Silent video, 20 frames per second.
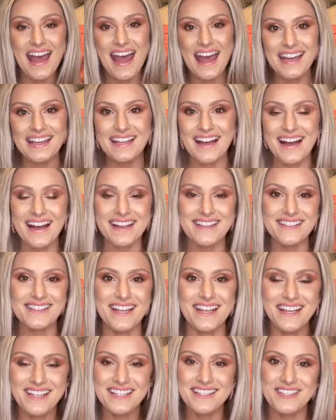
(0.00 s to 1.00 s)
Hey guys,
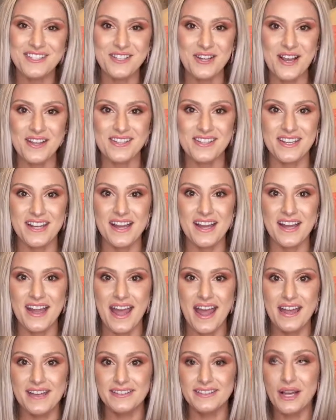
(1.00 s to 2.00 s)
it's Jessica
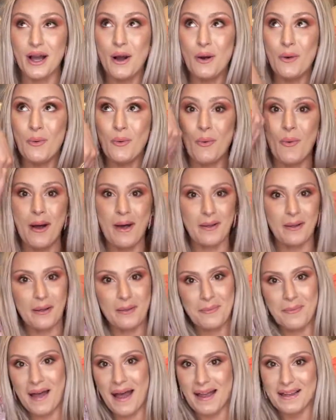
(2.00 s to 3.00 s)
and
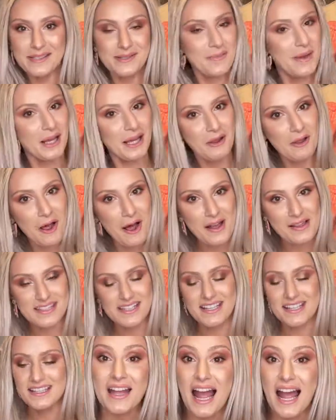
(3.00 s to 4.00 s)
welcome back to my closet.